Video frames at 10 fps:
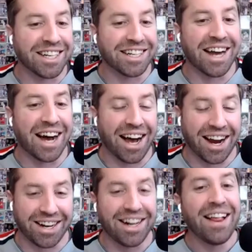and nine,
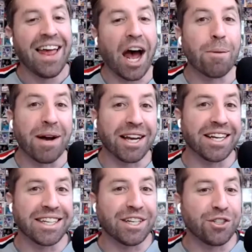how am I going to
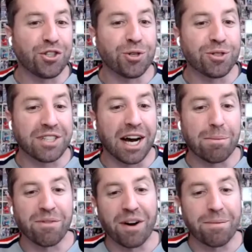get juiced up
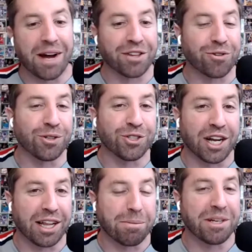if I'm not throwing jelly
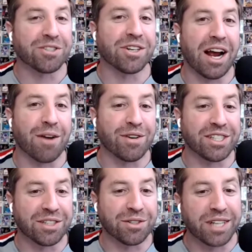beans on every
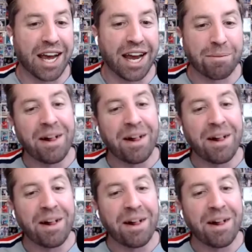single game?